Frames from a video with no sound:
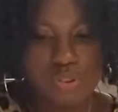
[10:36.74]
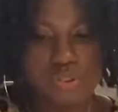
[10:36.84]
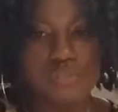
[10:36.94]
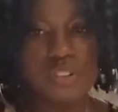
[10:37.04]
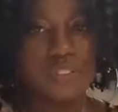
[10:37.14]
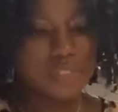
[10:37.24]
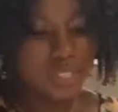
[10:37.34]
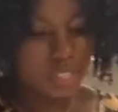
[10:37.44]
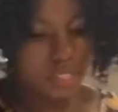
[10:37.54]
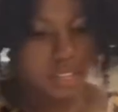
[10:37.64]

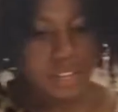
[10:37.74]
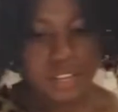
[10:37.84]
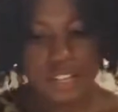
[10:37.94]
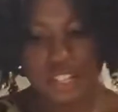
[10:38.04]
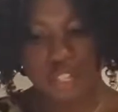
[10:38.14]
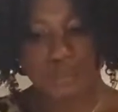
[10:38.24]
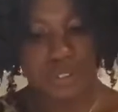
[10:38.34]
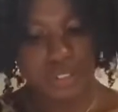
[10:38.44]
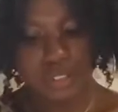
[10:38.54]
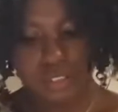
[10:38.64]
roughly, and just
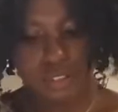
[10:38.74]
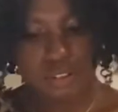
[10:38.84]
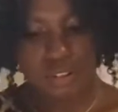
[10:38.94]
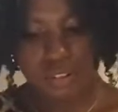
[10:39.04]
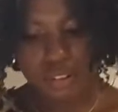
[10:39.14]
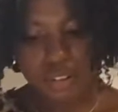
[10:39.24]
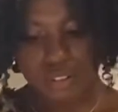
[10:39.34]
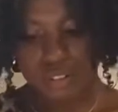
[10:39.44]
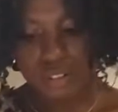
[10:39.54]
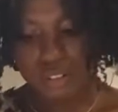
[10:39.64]
sprinkle it
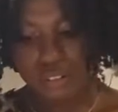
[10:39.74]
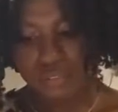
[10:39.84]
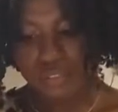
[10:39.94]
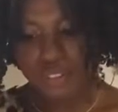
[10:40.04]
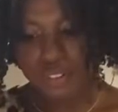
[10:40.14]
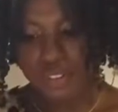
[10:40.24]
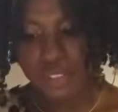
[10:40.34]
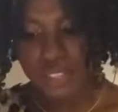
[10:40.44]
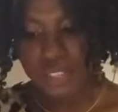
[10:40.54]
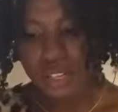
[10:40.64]
all over
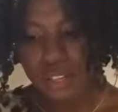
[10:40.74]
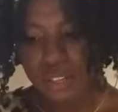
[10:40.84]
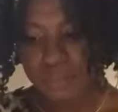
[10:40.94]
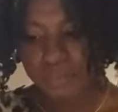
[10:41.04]
the top.